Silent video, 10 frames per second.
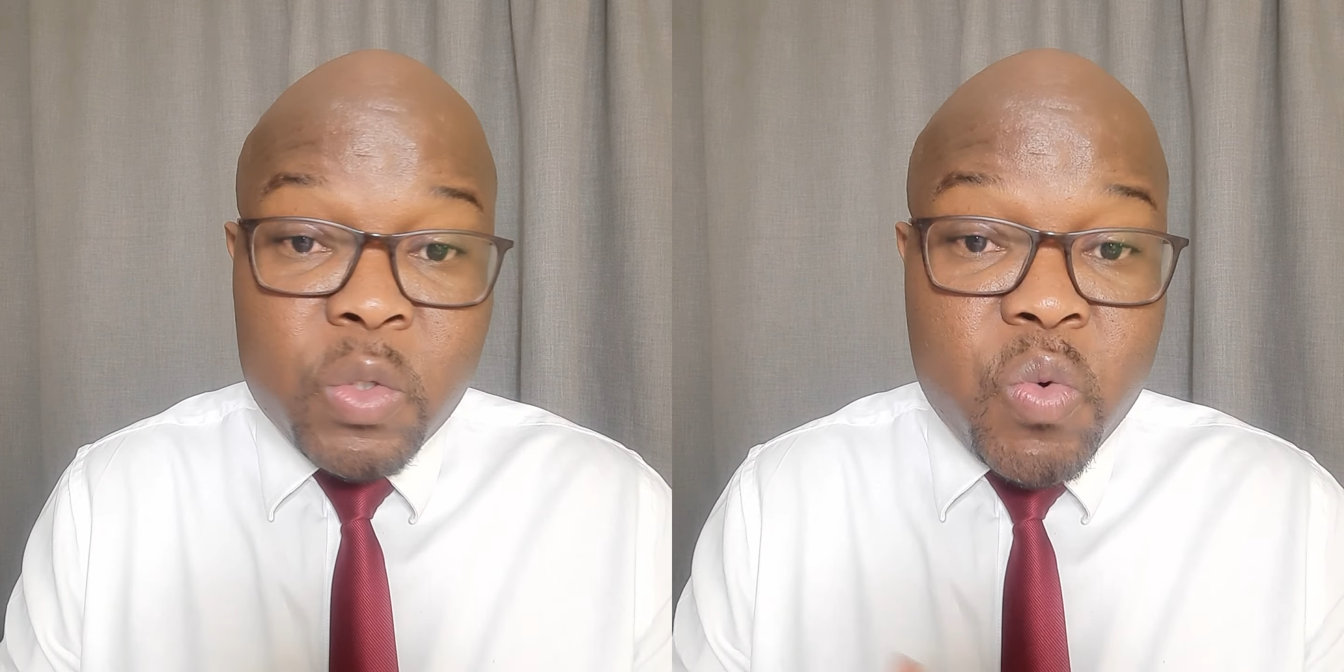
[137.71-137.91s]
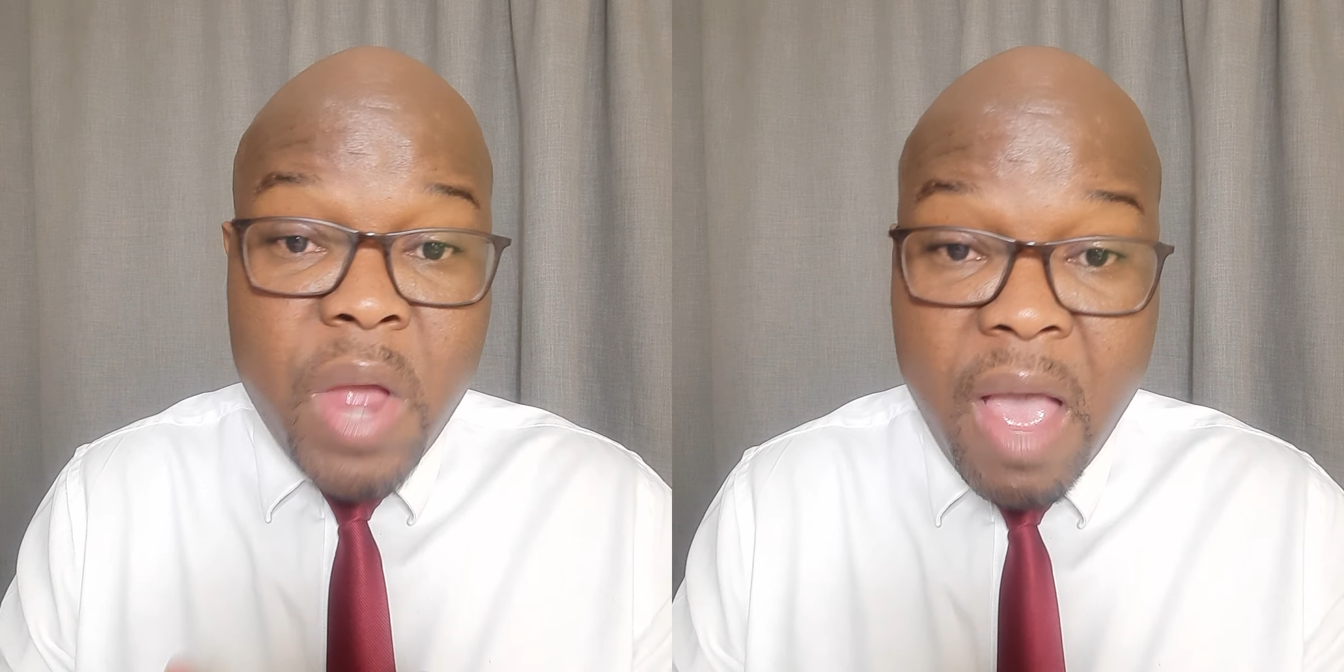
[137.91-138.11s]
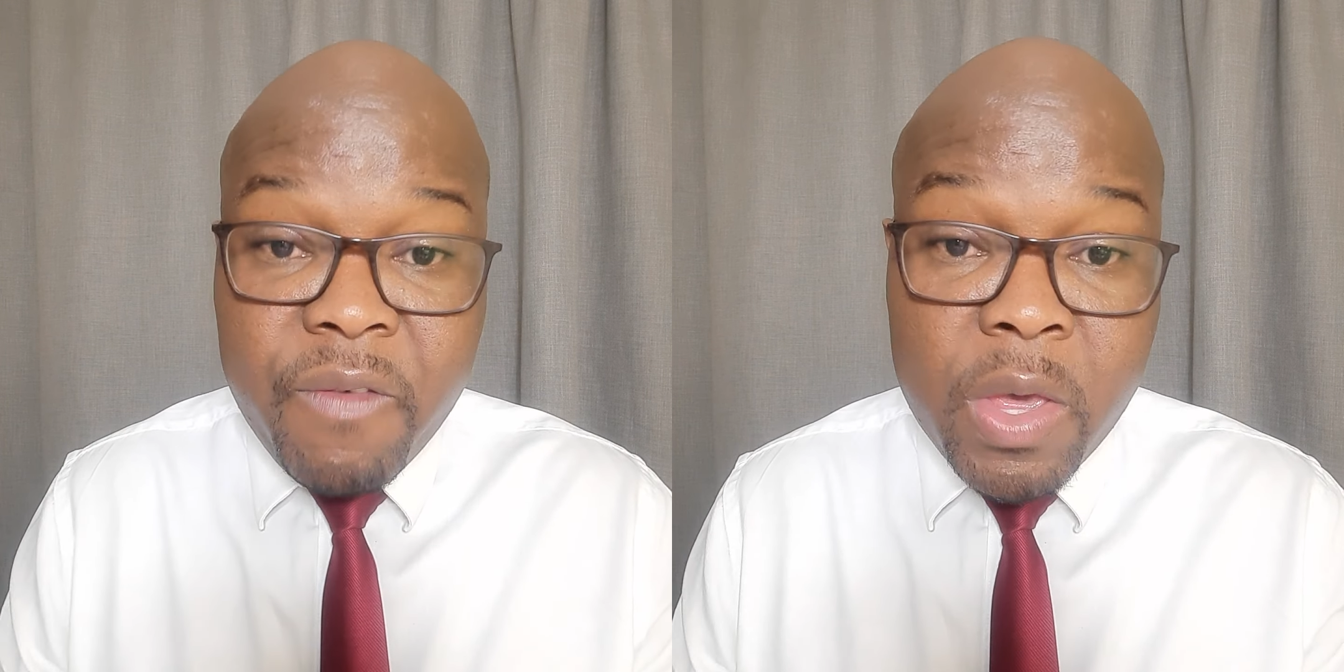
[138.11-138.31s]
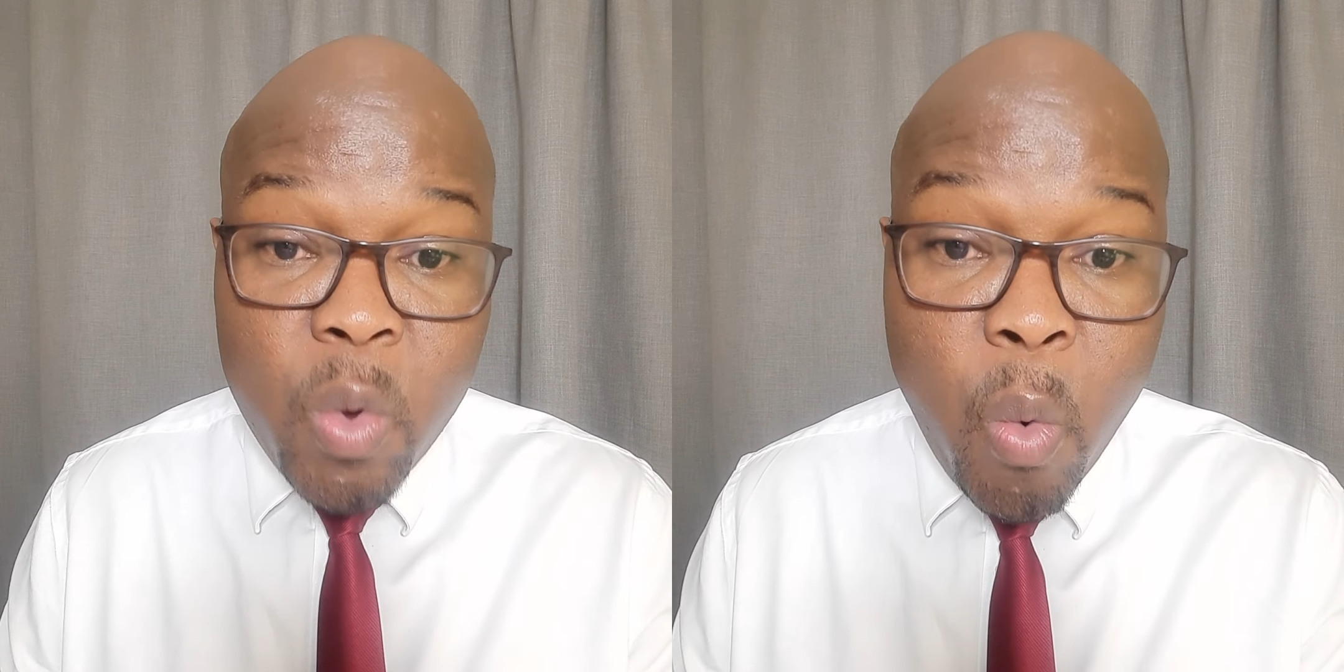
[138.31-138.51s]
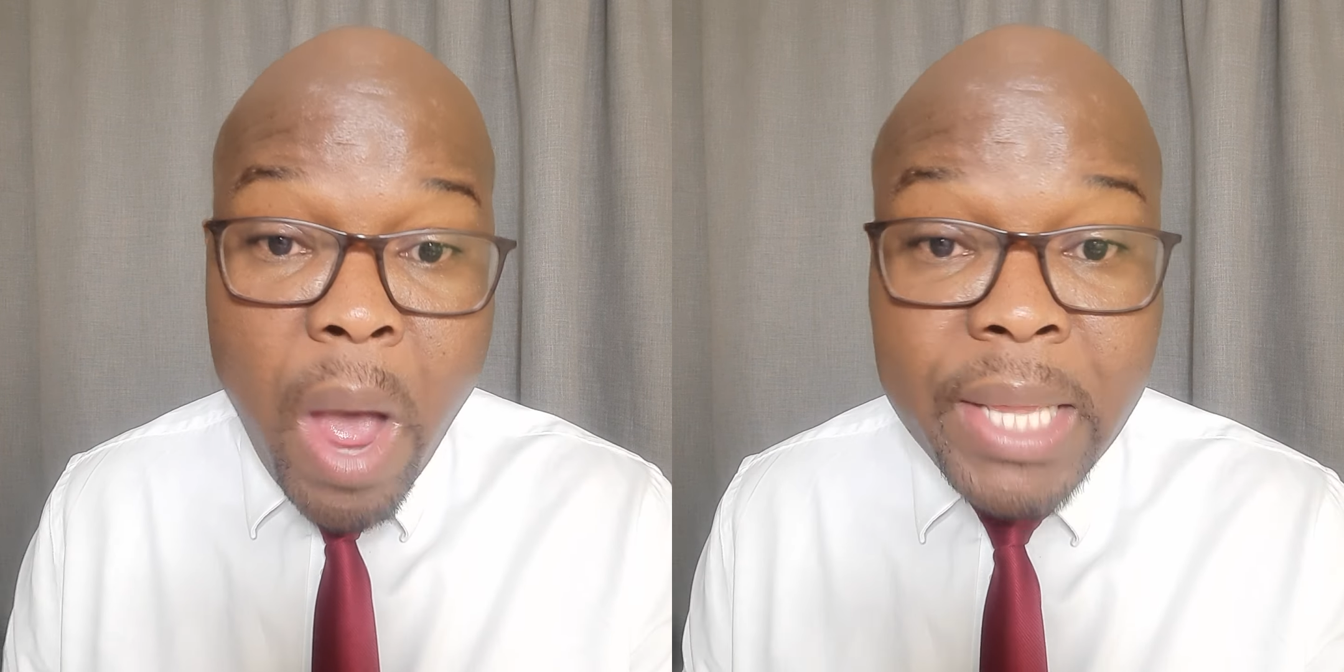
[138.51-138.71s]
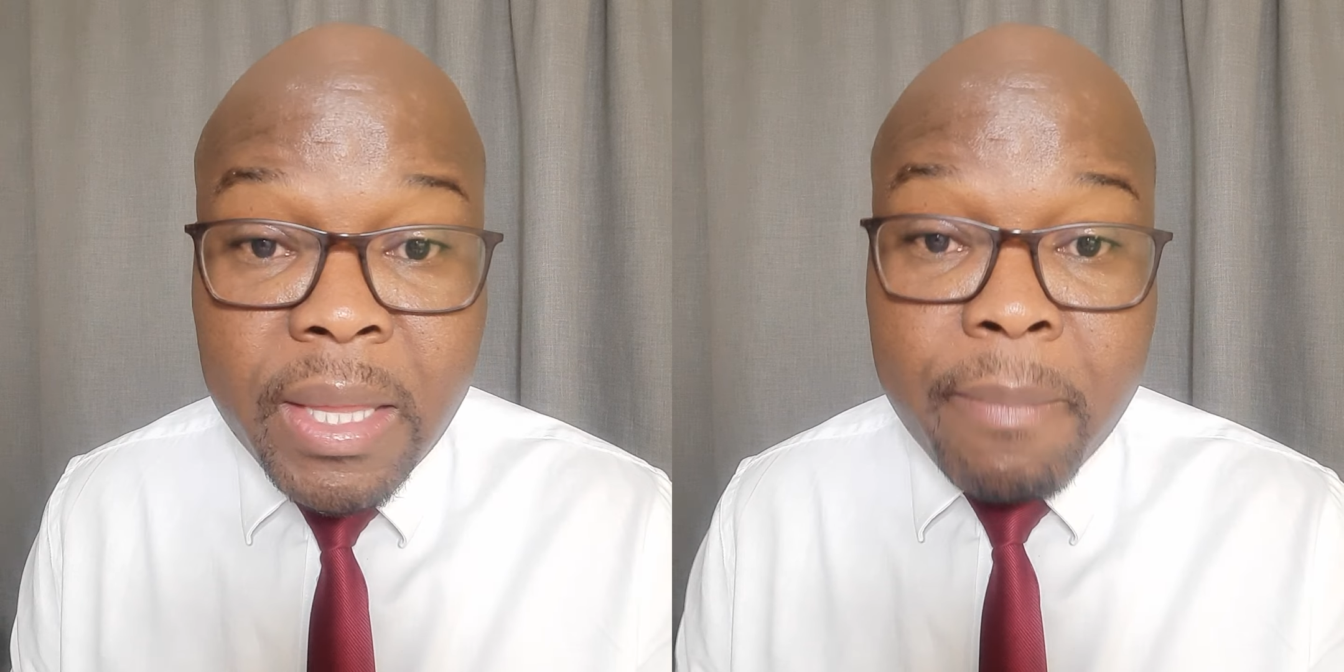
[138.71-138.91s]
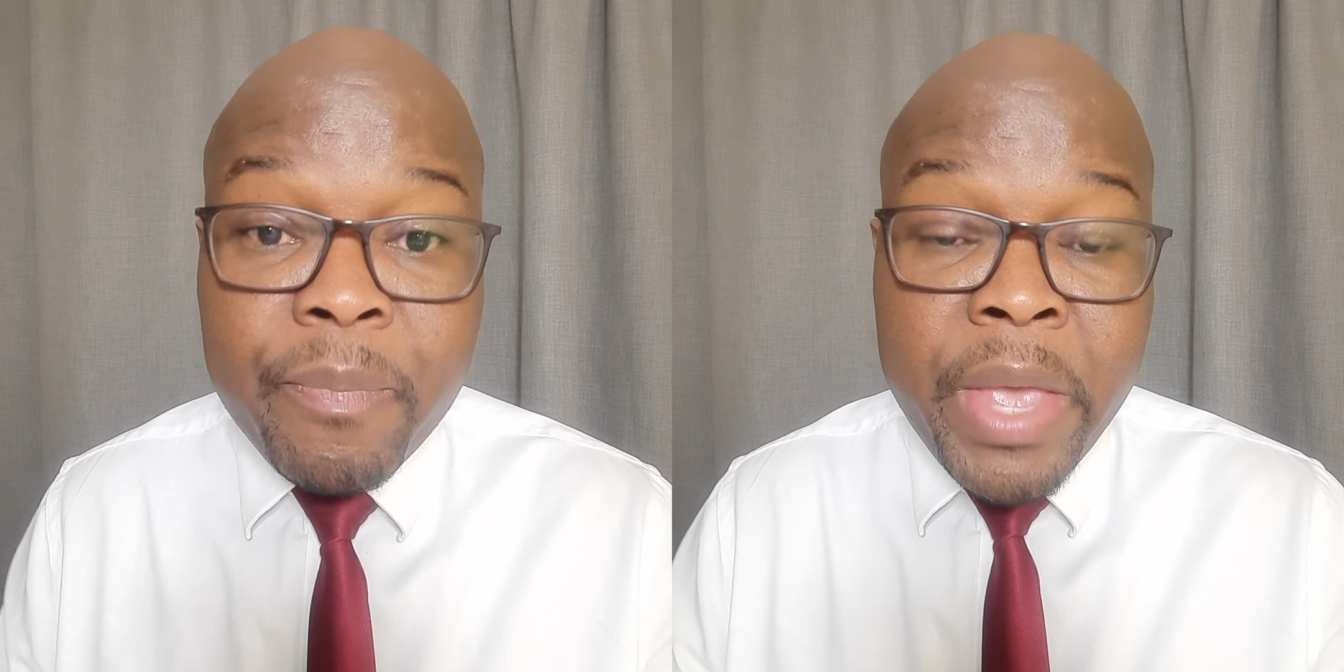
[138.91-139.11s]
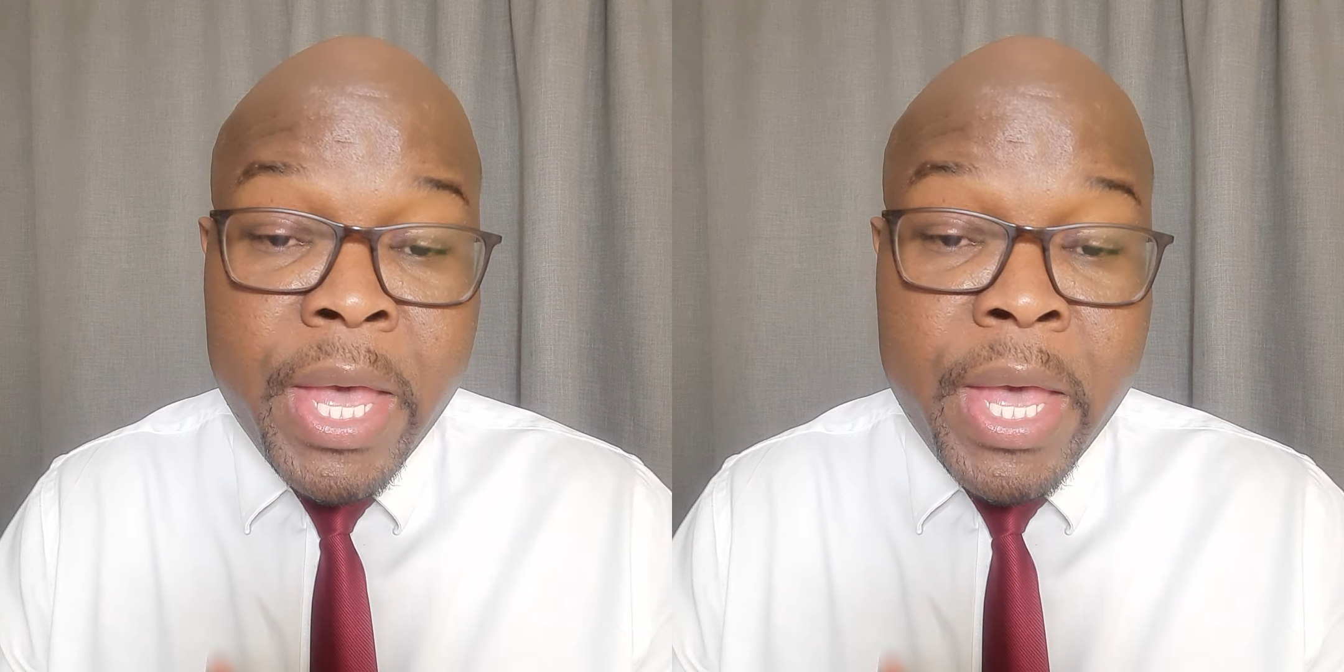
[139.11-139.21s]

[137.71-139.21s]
whoever you want them